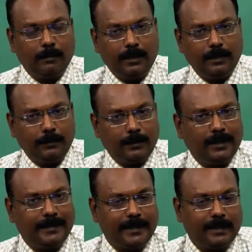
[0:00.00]
But then you
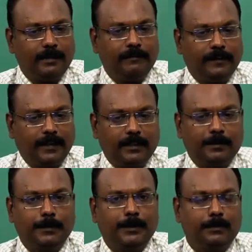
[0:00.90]
can get the
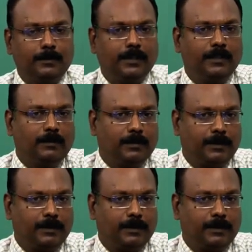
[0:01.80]
facts by using